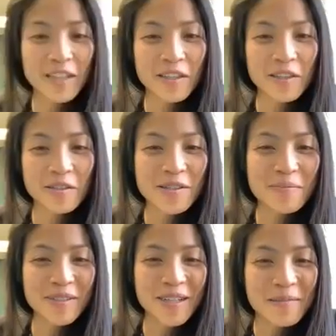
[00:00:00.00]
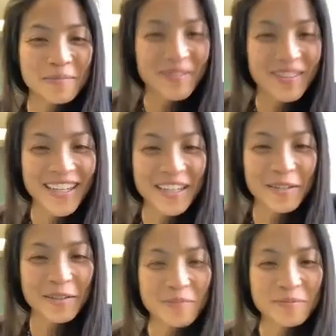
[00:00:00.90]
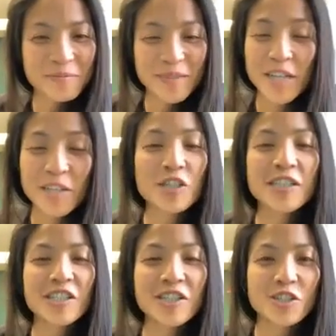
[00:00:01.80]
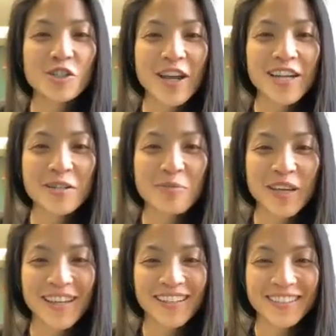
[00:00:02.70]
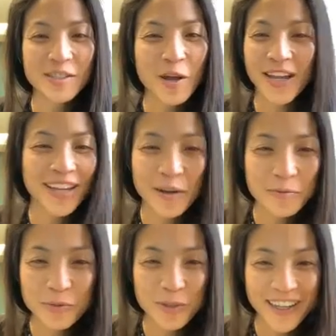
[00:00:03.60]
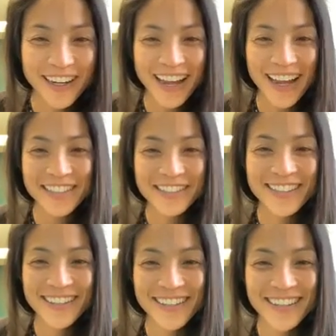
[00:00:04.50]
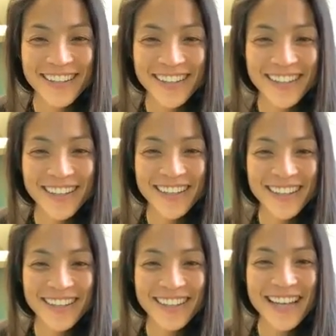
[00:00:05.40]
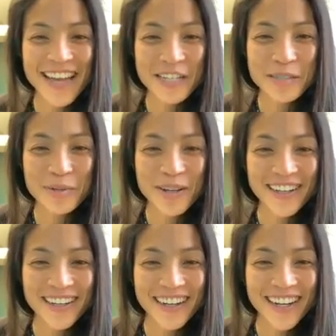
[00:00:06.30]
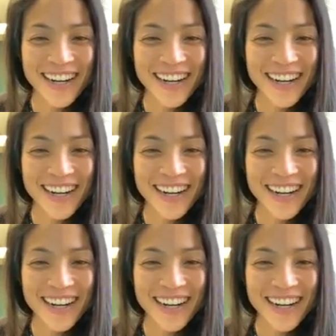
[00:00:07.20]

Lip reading: you summed it up. Thank you. Dr. Atisha trained me, so I can't really add to the expert here.